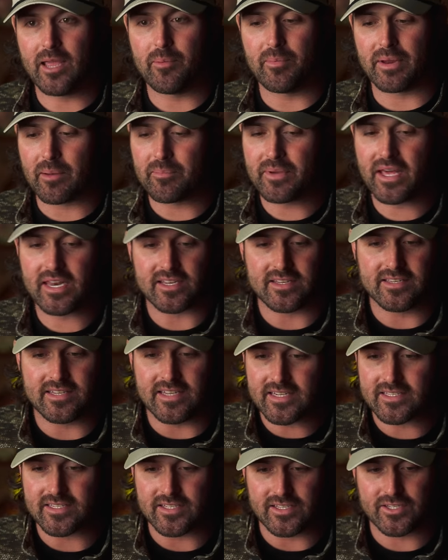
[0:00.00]
but I'm not
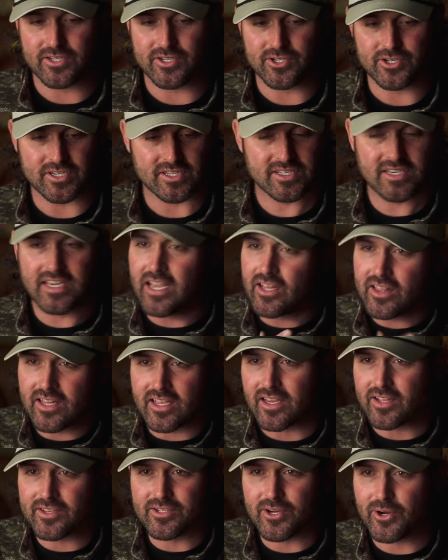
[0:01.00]
addicted to just
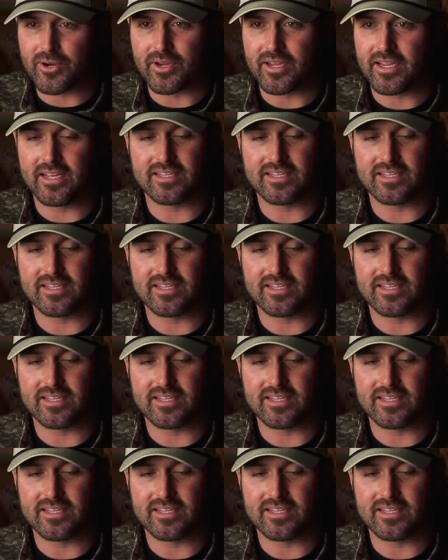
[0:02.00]
killing a turkey.